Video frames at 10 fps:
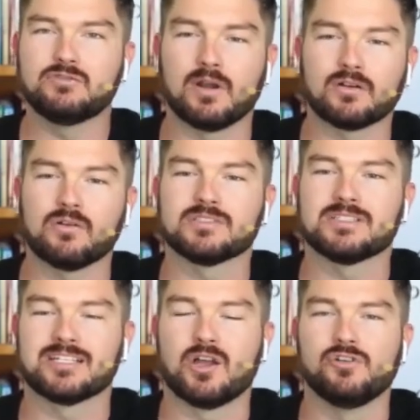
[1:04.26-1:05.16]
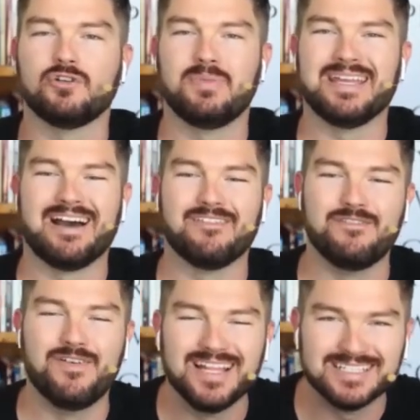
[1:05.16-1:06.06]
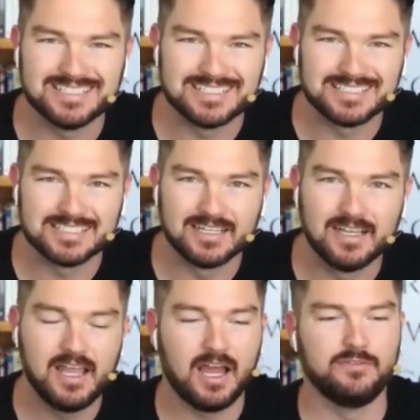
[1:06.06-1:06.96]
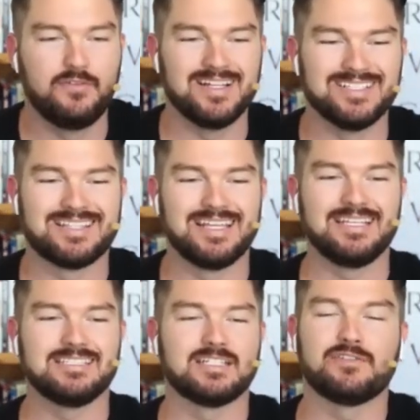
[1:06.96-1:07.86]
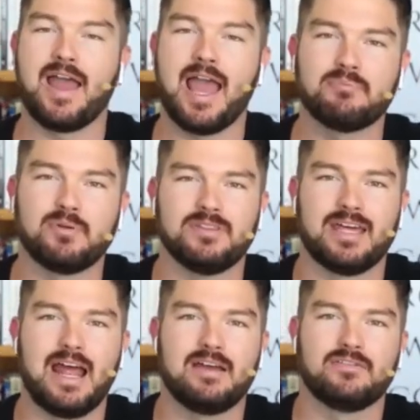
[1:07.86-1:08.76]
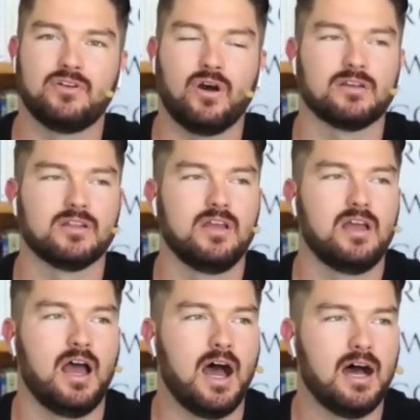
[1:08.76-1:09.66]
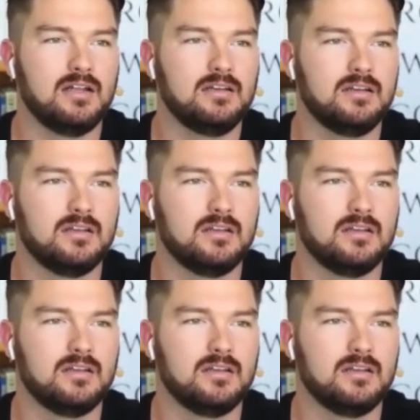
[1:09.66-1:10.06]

crosses are going to be events, things that have happened that have got unintegrated